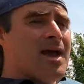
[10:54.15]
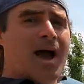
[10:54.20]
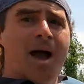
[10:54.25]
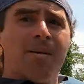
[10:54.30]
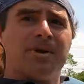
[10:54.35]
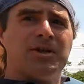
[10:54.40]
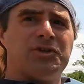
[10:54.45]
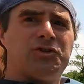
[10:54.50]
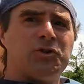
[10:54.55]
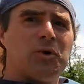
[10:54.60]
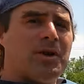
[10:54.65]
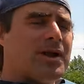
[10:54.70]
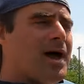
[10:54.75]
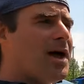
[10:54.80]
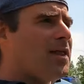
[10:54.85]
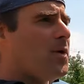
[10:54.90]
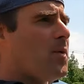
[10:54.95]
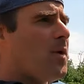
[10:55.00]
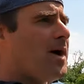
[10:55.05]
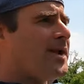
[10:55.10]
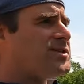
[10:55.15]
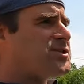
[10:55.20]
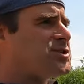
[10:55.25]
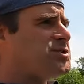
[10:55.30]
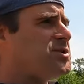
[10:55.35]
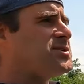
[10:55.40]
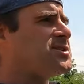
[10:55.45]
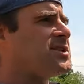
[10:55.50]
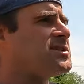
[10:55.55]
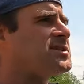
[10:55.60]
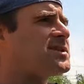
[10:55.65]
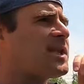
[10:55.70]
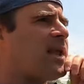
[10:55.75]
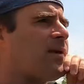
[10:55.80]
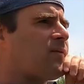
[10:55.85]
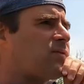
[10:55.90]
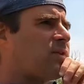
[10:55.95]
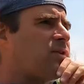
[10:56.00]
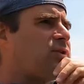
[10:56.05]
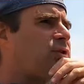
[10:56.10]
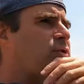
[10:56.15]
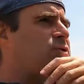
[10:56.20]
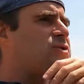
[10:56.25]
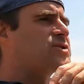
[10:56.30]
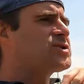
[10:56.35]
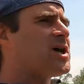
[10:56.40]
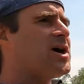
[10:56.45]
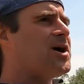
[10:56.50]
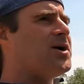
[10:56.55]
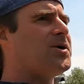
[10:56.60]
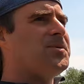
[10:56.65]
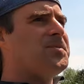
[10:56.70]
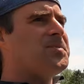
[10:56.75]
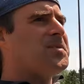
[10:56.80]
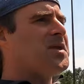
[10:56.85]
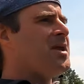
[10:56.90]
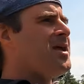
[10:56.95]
I'm gonna do another one as soon as it's safe to do so.